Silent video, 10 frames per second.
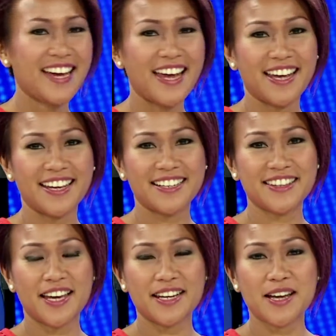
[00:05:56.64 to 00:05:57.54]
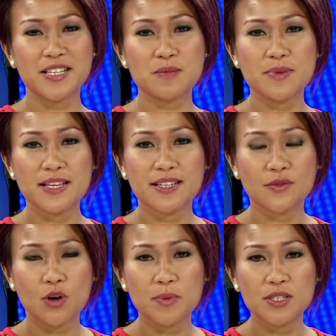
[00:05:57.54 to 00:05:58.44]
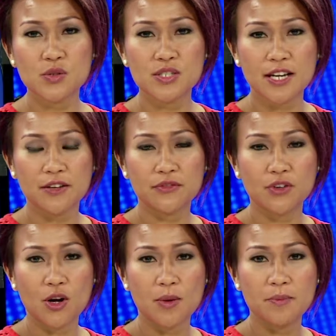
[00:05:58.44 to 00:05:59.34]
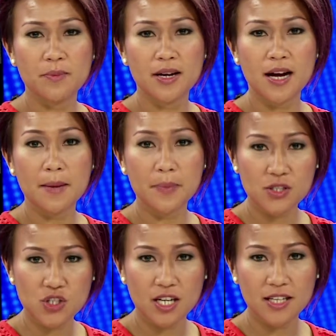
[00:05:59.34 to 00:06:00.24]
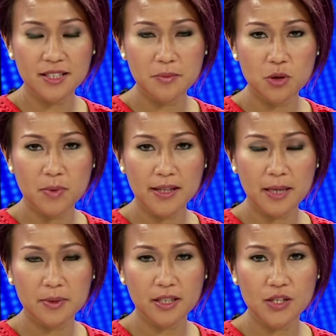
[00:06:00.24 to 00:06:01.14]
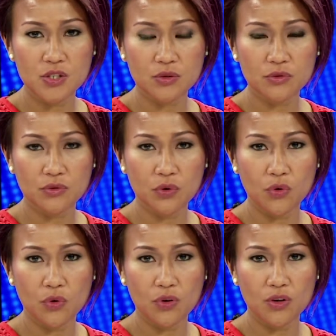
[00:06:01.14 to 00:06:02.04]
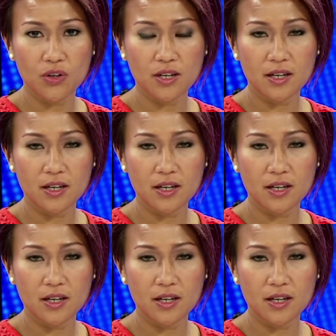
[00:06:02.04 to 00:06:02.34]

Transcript: And that has been Robin Dutheil from APPAJA, the mobile application for